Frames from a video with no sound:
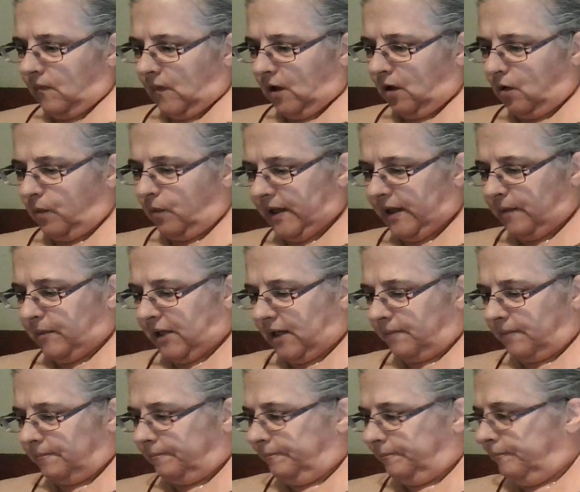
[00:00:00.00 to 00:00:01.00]
Oh, wait a
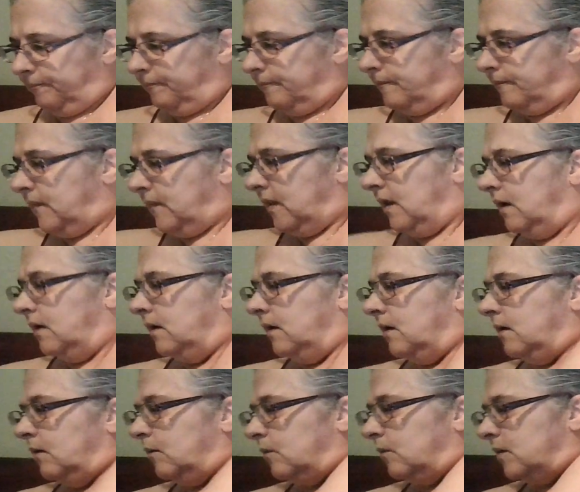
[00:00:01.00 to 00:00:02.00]
minute.
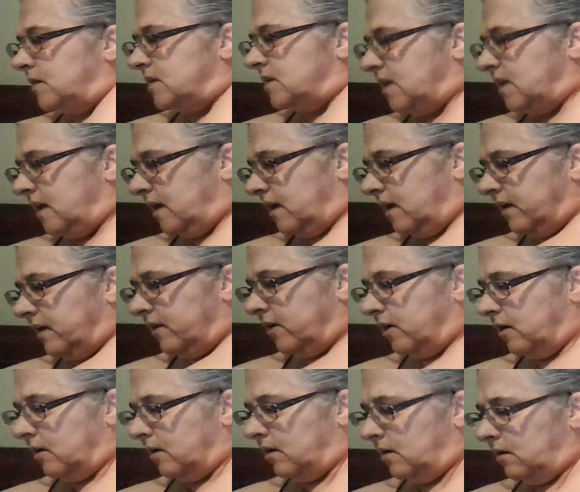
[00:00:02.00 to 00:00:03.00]
Where's that
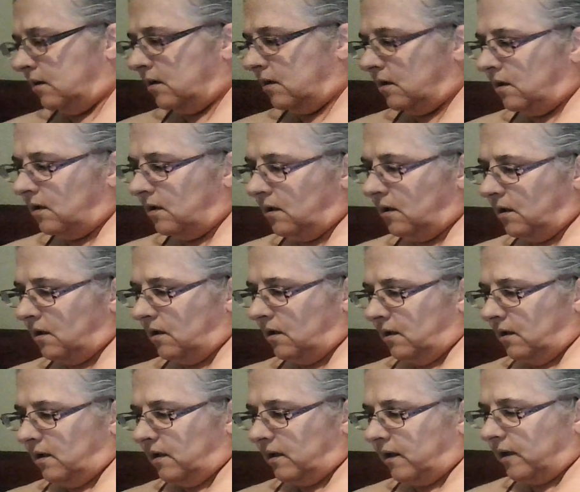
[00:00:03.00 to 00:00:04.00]
other?
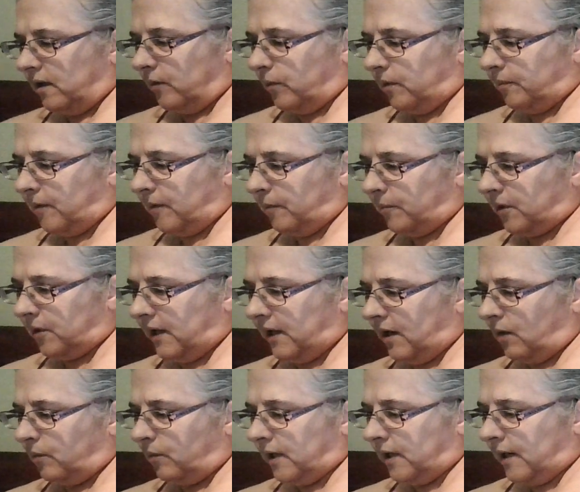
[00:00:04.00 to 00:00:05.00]
I remember
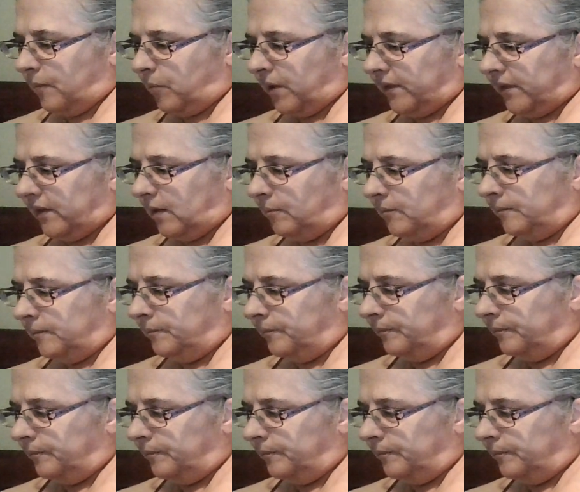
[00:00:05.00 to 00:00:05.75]
now where I put them.